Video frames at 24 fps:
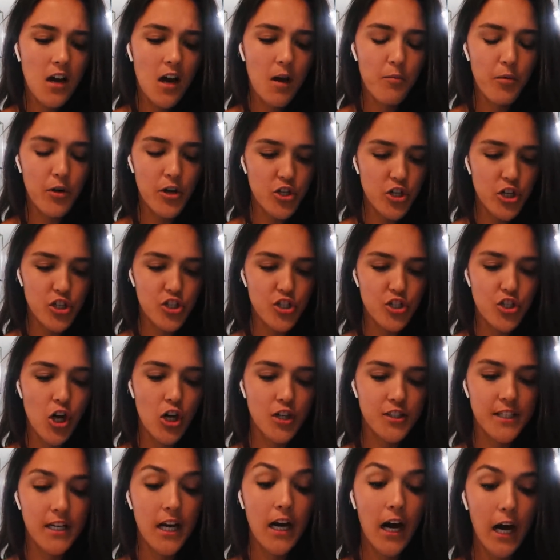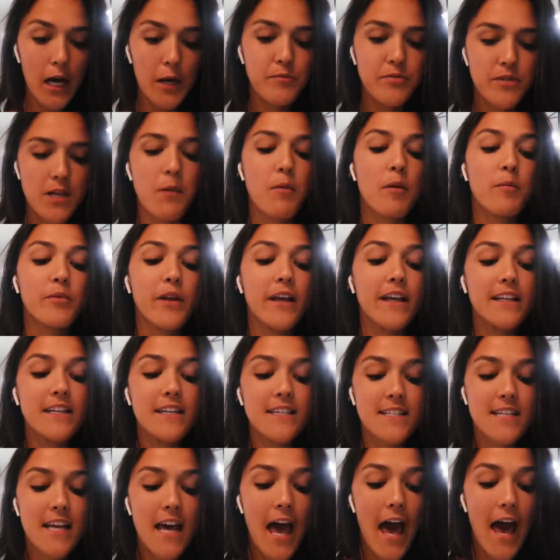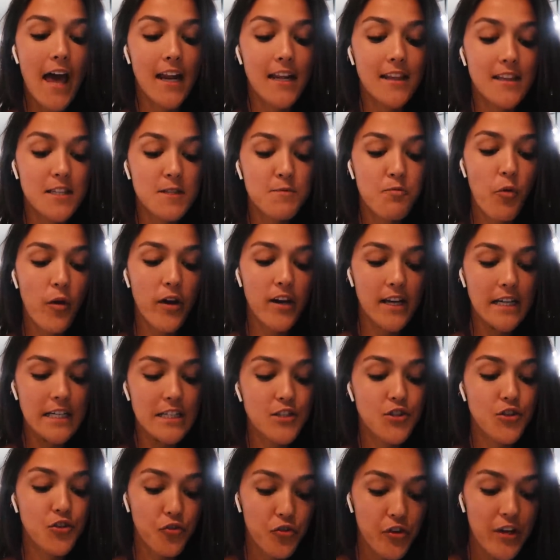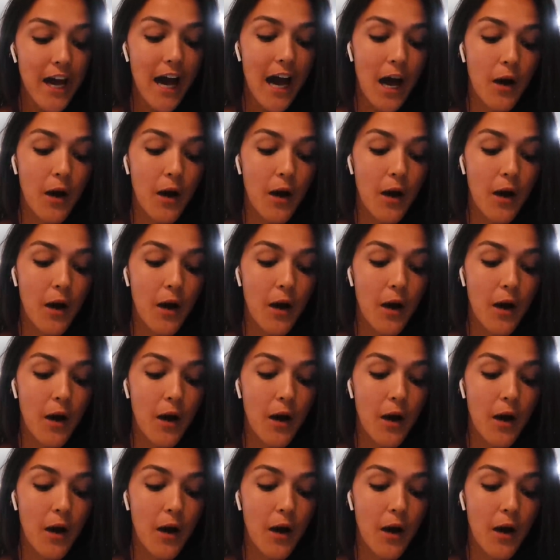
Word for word: I'm pretty sure I just called it a Hype Summer playlist. And at this point, it has three